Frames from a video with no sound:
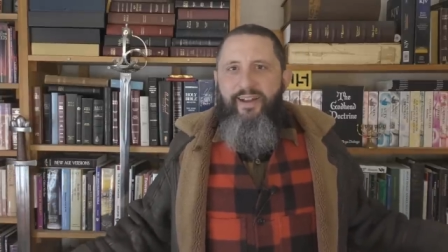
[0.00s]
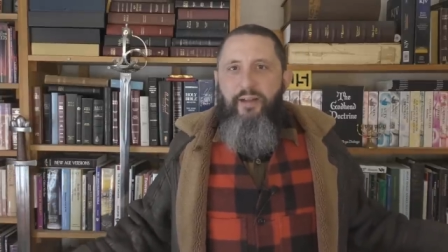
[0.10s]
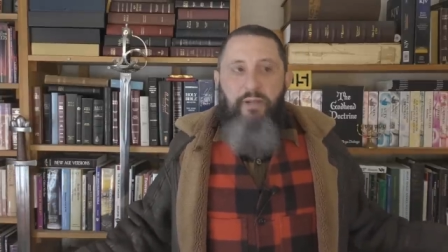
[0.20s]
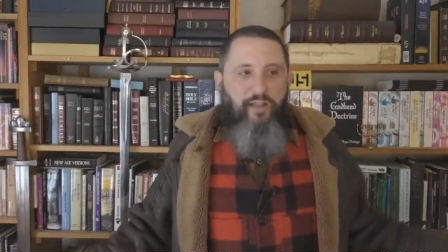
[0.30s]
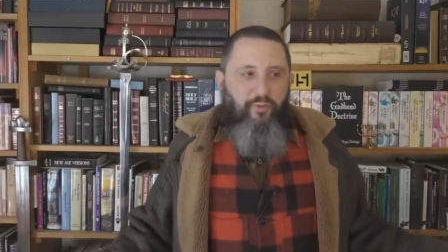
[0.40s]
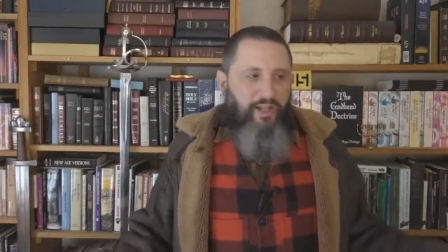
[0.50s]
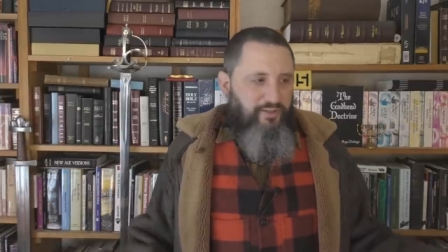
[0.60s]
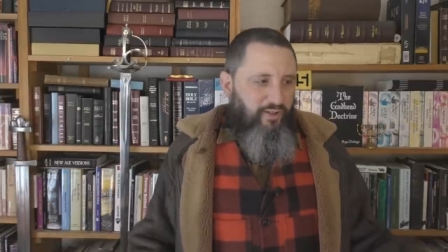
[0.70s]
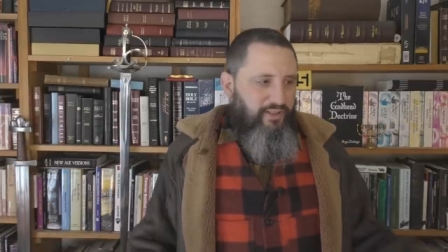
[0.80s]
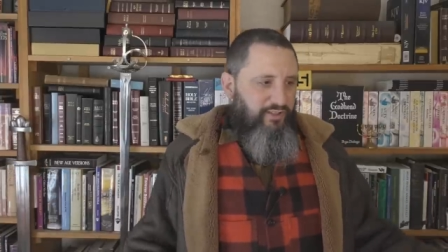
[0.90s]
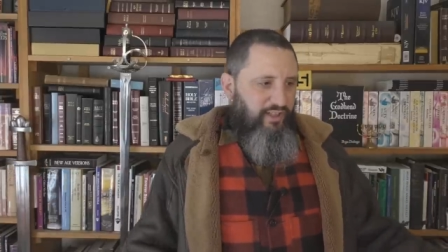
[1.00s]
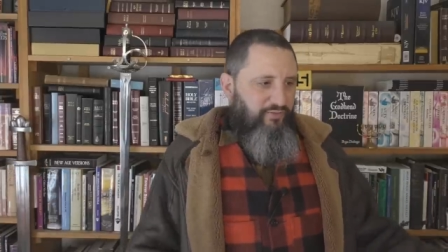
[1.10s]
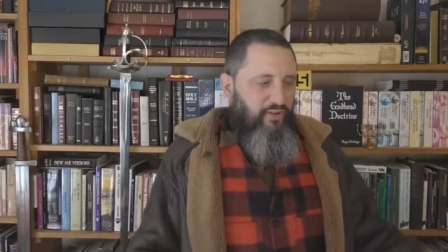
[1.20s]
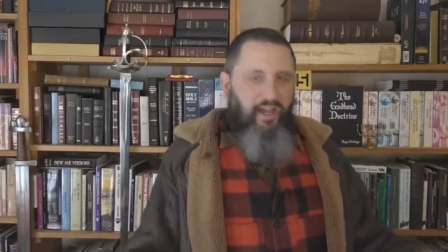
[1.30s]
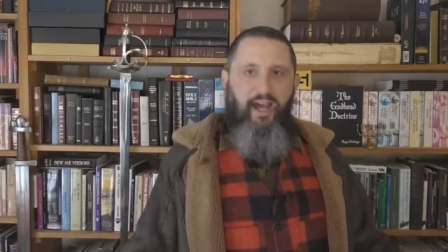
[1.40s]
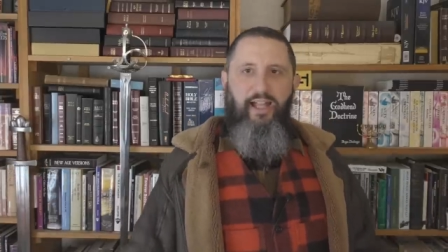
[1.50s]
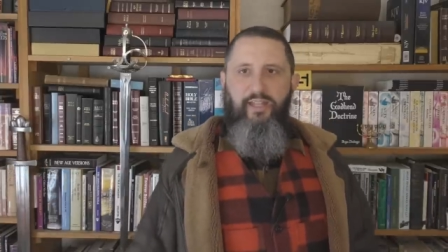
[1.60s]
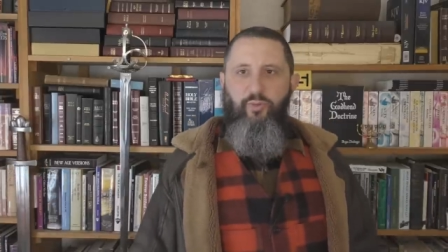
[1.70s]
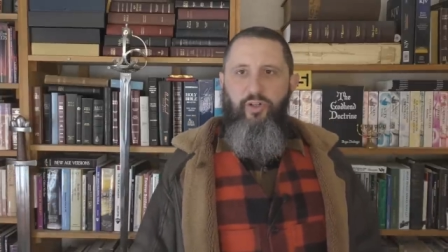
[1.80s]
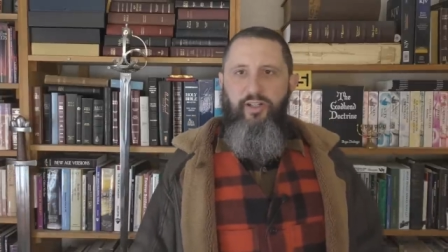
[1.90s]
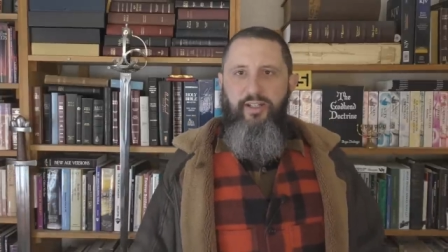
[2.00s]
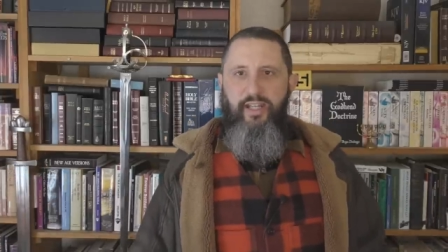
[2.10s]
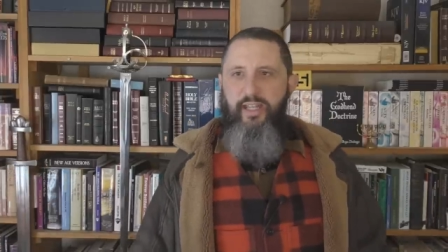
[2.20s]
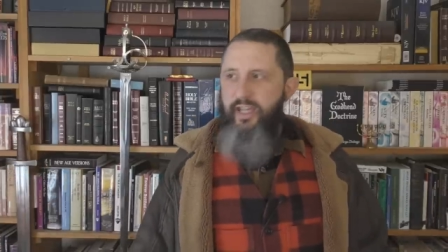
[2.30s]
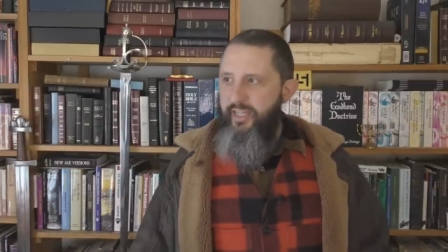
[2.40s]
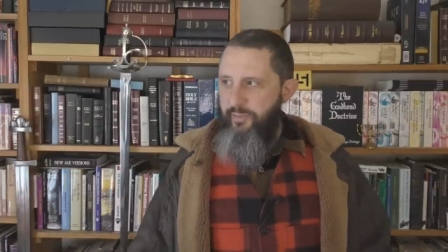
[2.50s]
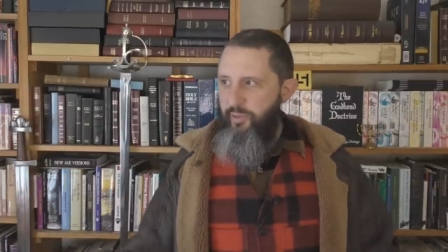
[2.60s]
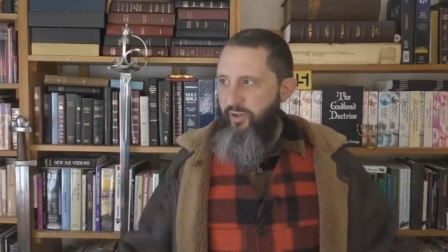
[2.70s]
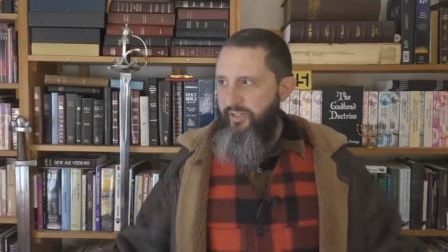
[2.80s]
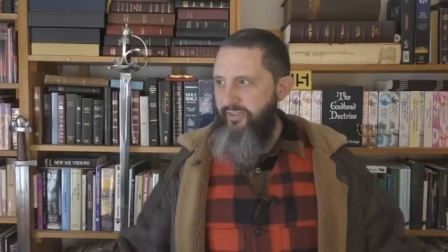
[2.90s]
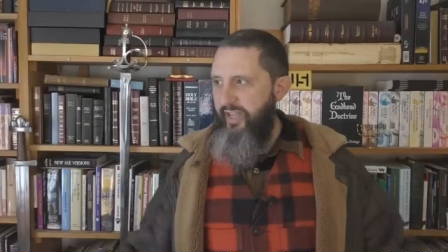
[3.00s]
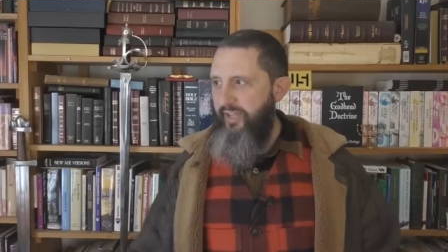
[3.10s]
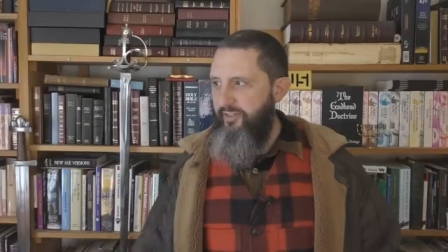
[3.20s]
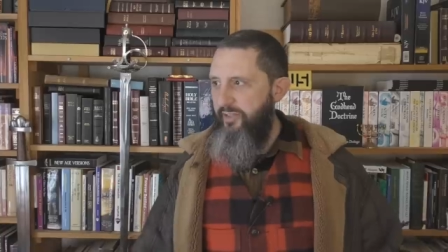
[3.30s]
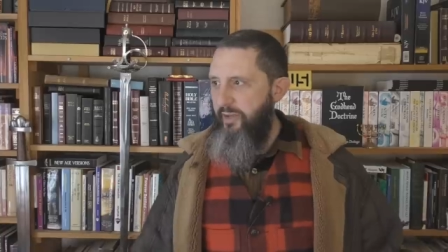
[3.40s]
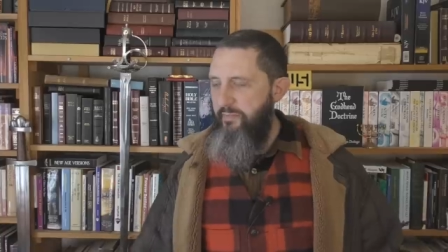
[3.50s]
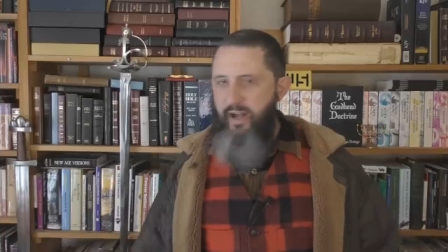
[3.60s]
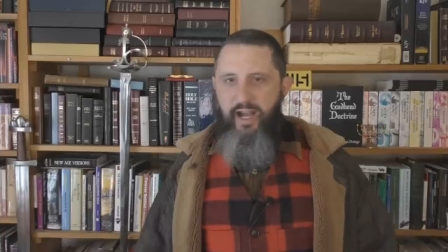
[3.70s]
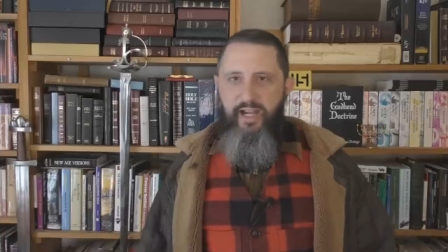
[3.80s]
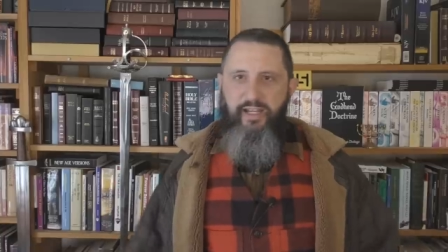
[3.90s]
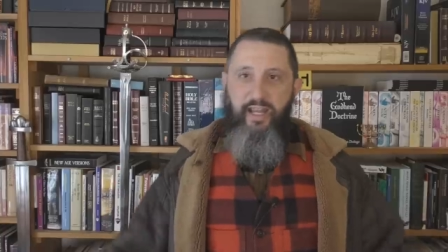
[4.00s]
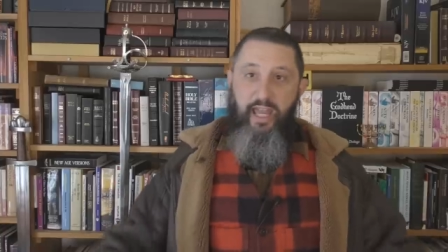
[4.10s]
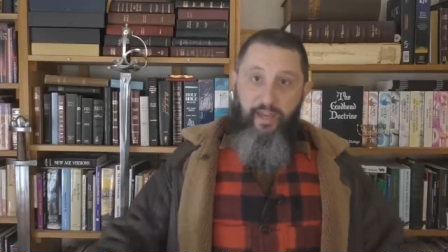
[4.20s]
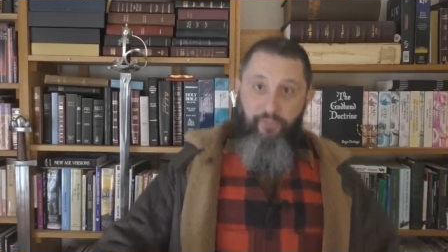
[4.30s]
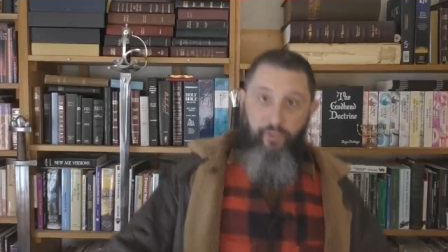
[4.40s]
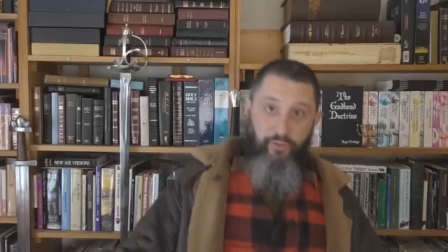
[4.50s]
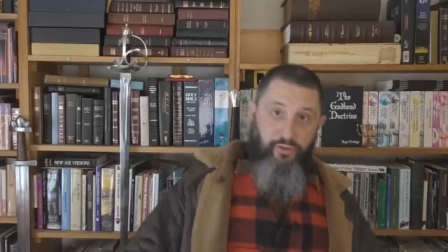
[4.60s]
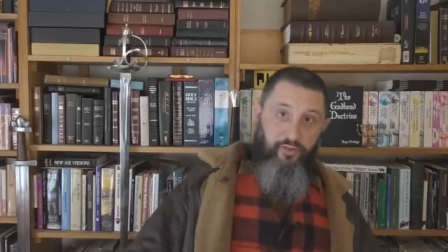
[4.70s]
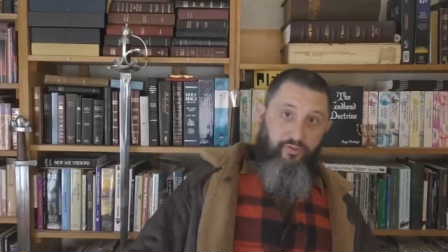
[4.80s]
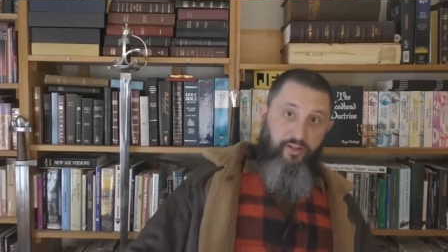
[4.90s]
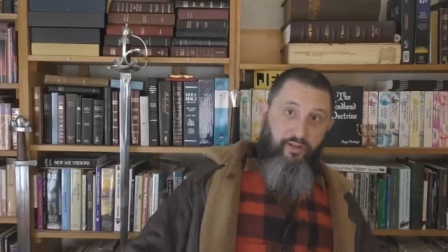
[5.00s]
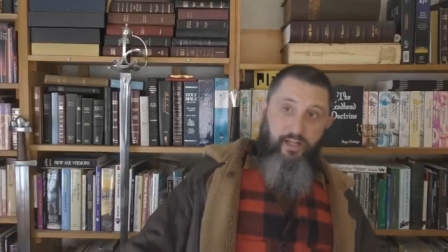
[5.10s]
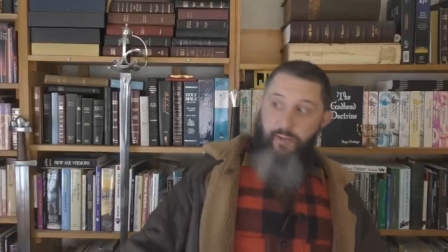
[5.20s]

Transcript: I mean, I've watched all this stuff on Hollywood and they, they put all these doubts into my mind and evolution theory.